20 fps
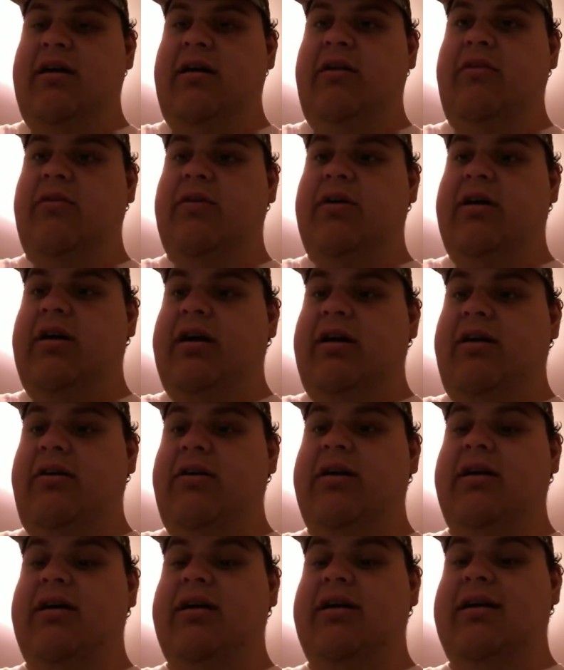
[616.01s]

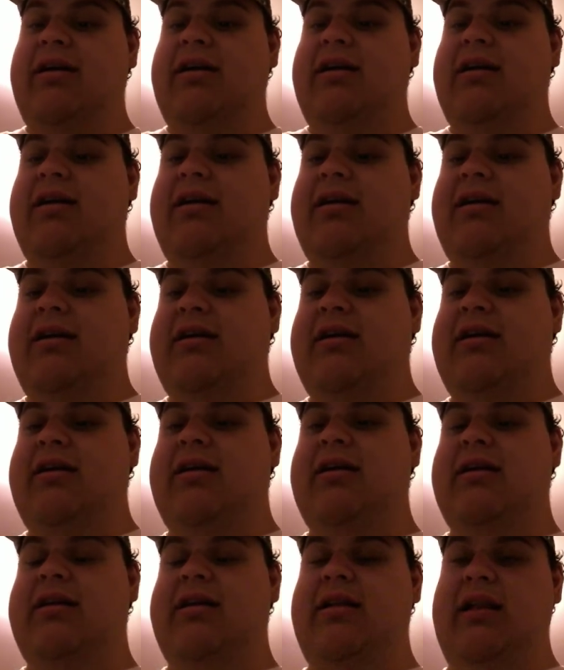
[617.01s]
Overall,
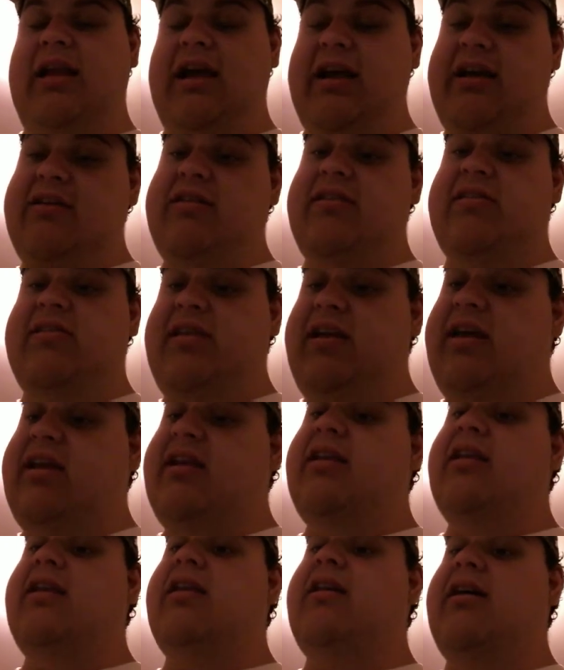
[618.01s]
like I just
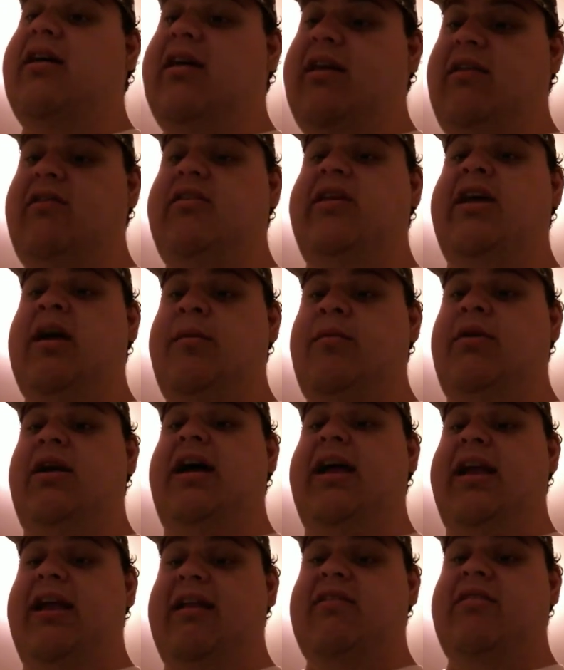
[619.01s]
said, you damn
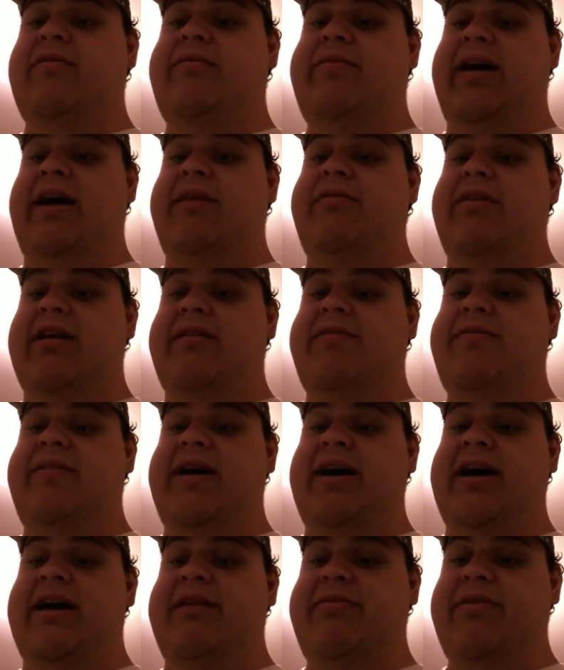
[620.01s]
right, it's a 5 out of
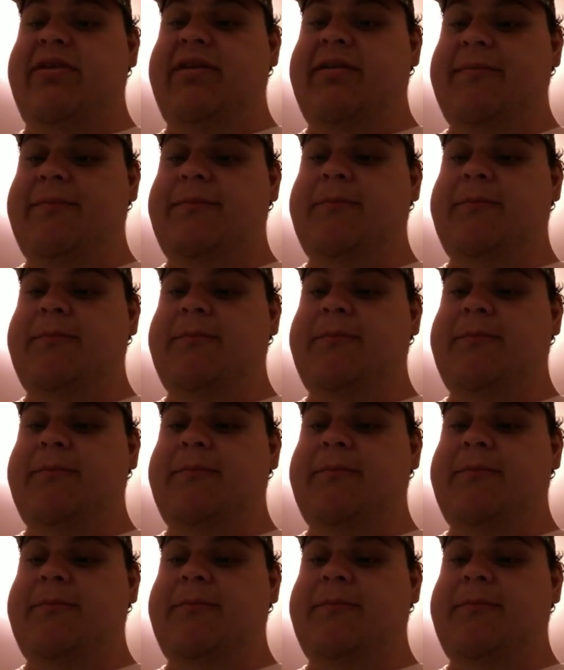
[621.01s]
5.